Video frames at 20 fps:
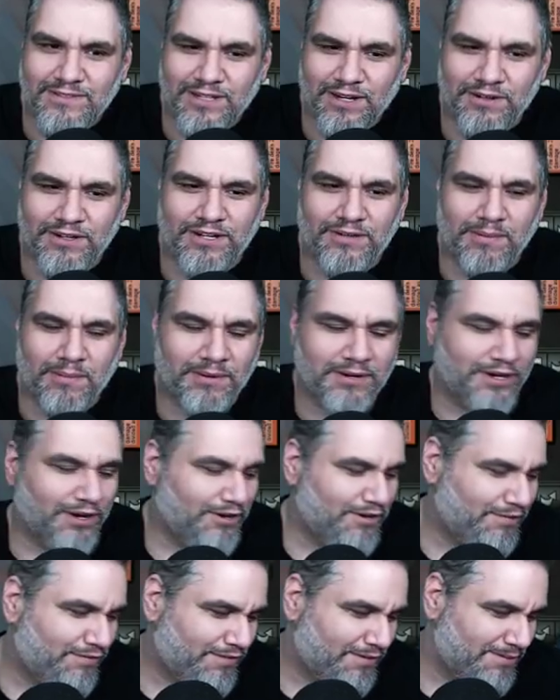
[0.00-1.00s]
You, know, you
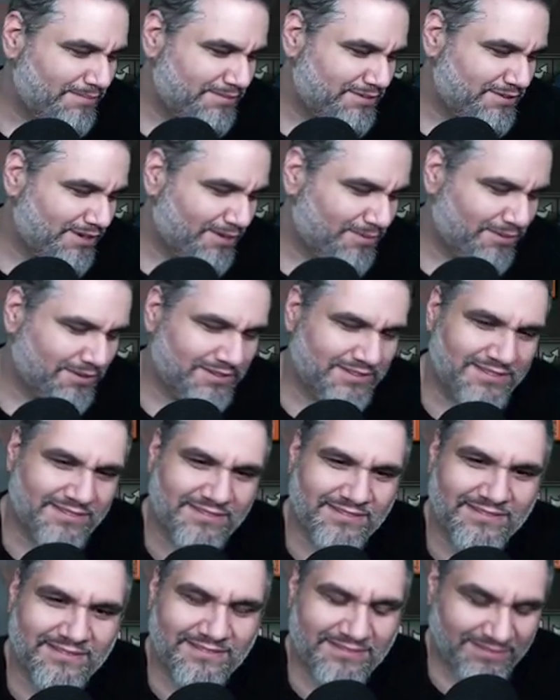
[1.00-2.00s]
remember Yoda from Star Wars?
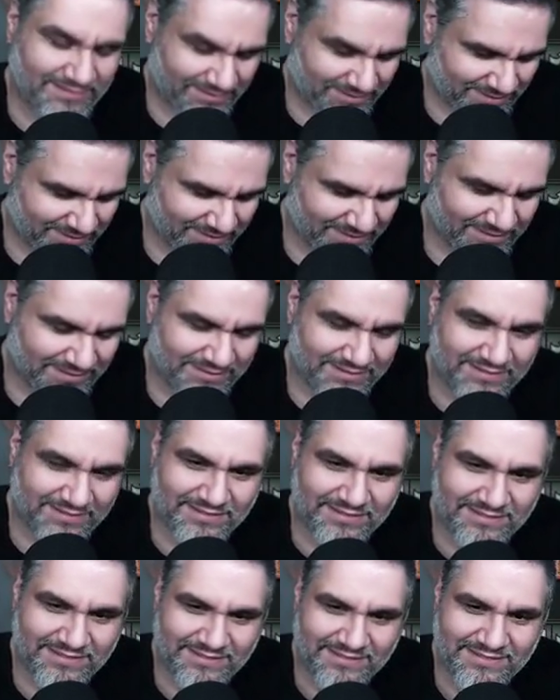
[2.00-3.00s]

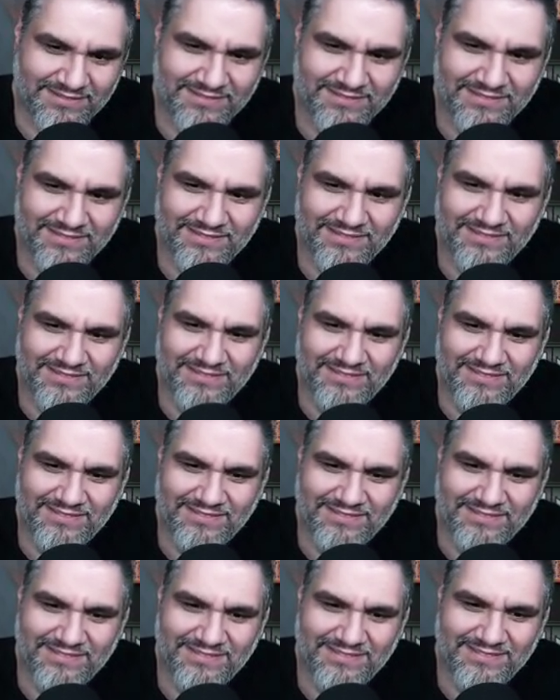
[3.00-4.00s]
Who? Who? Star
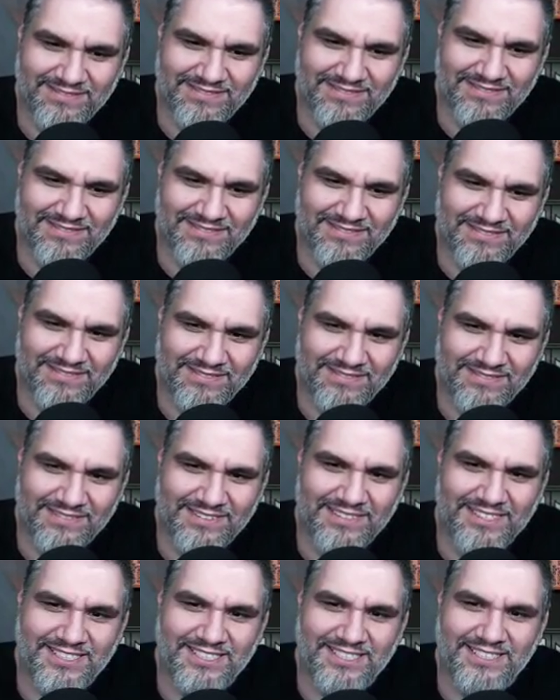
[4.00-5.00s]
Wars?
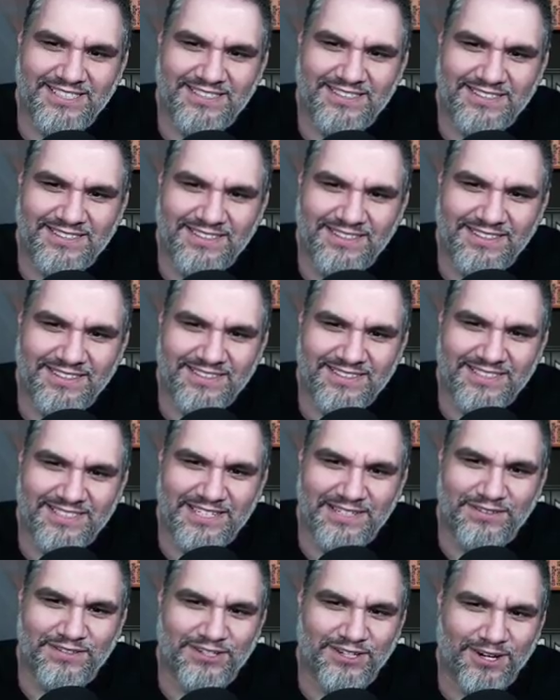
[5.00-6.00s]
S
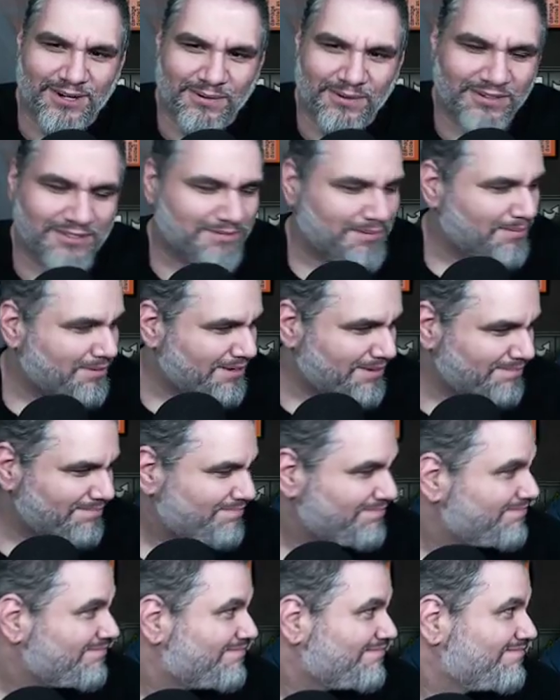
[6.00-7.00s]
Steve Star Wars. Remember him?
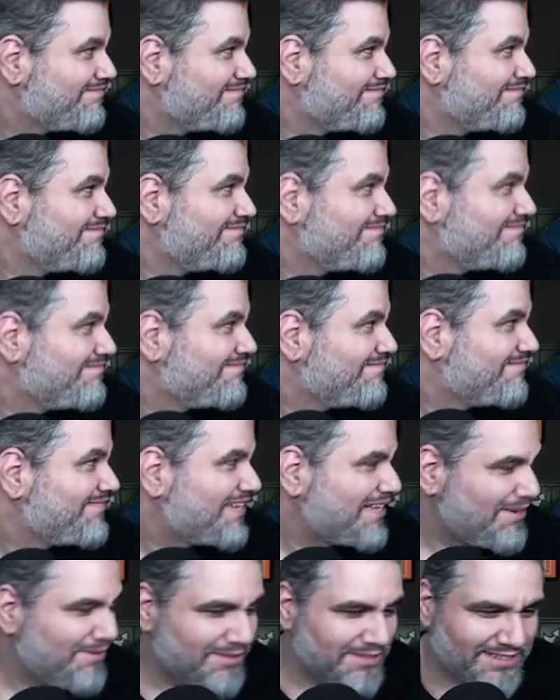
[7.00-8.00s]
Oh,
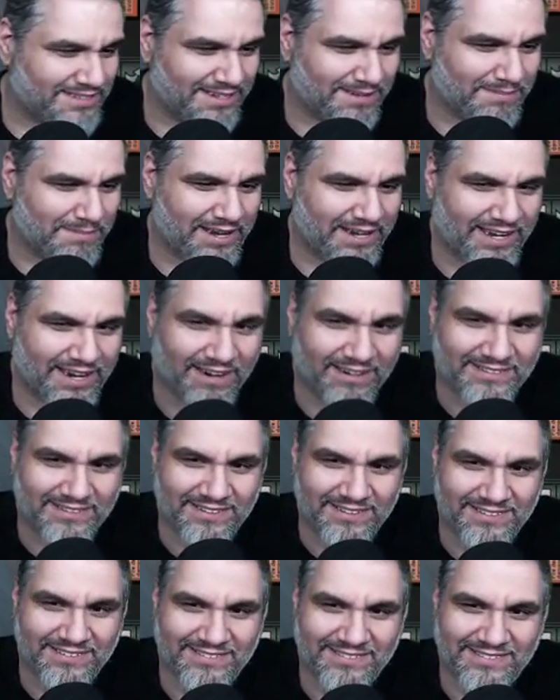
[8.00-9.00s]
Steve, he was yeah, the main
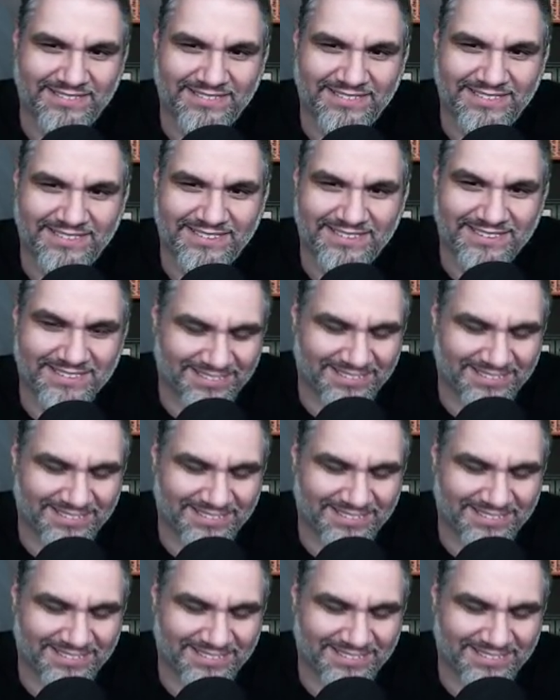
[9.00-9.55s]
character. I love Steve Star